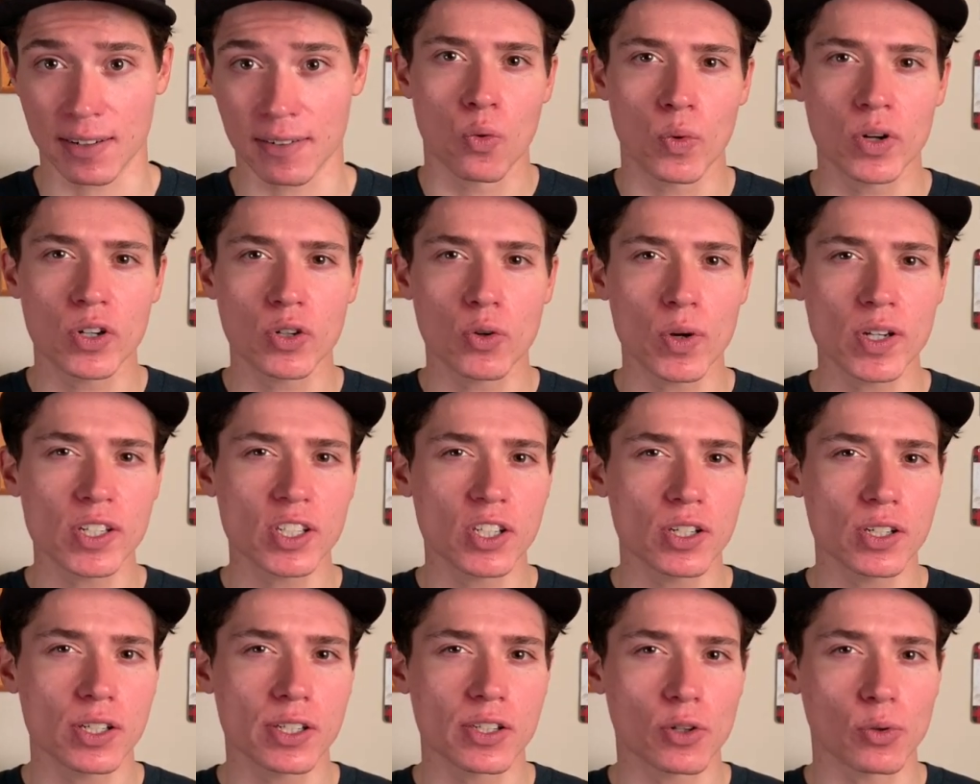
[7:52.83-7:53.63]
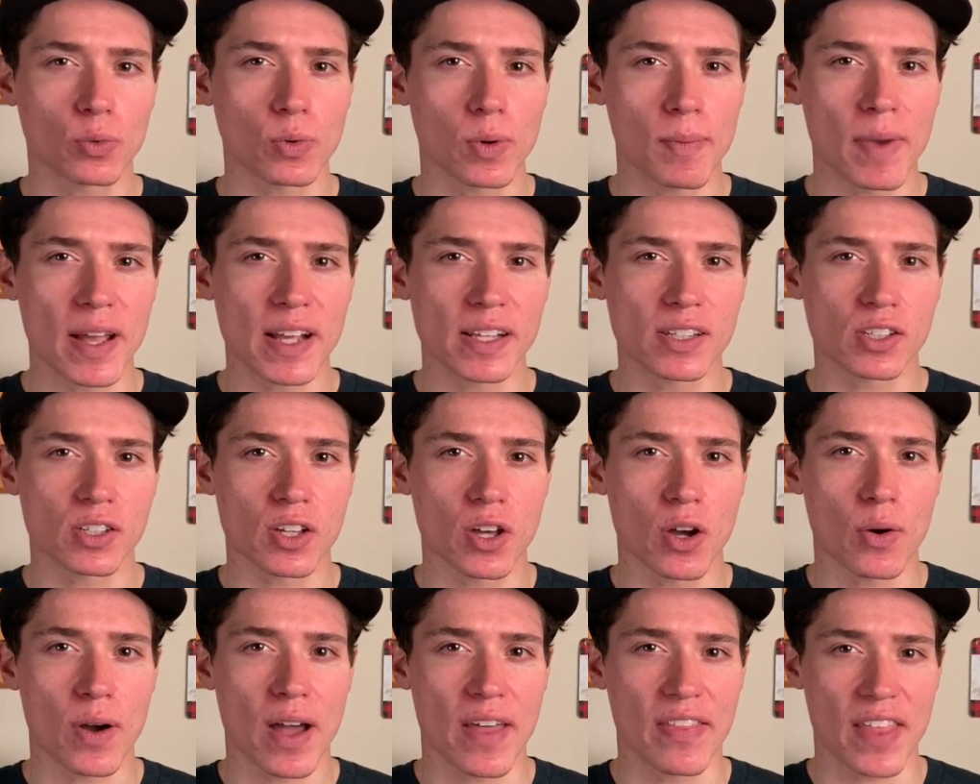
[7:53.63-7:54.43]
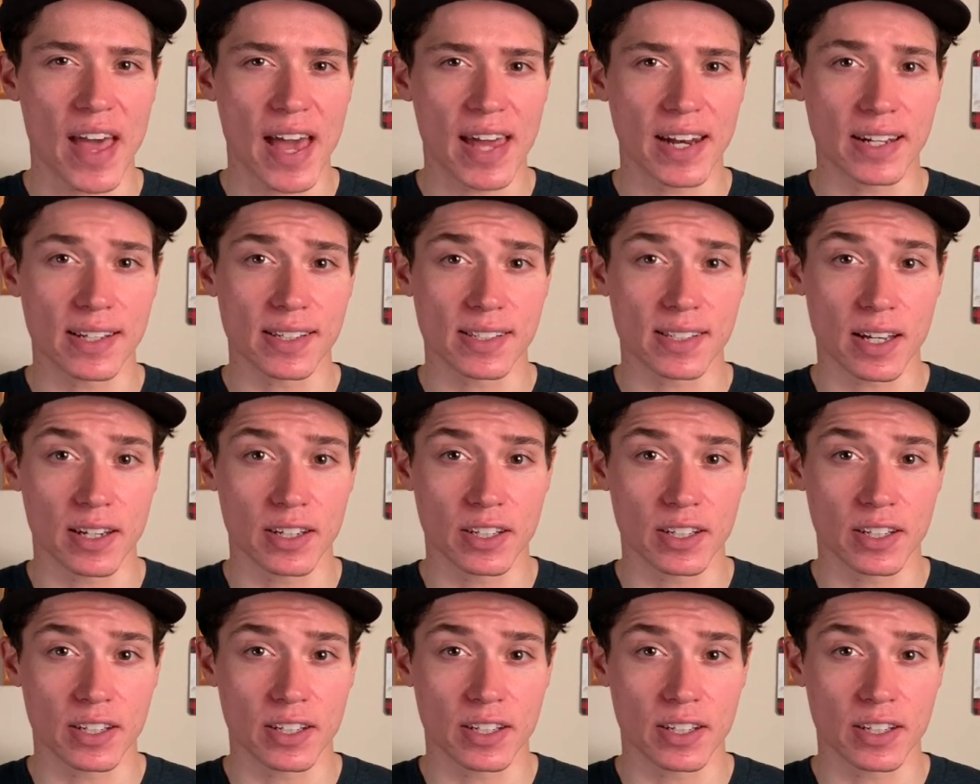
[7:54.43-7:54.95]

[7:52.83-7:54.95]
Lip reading: One question still remains though, and that is,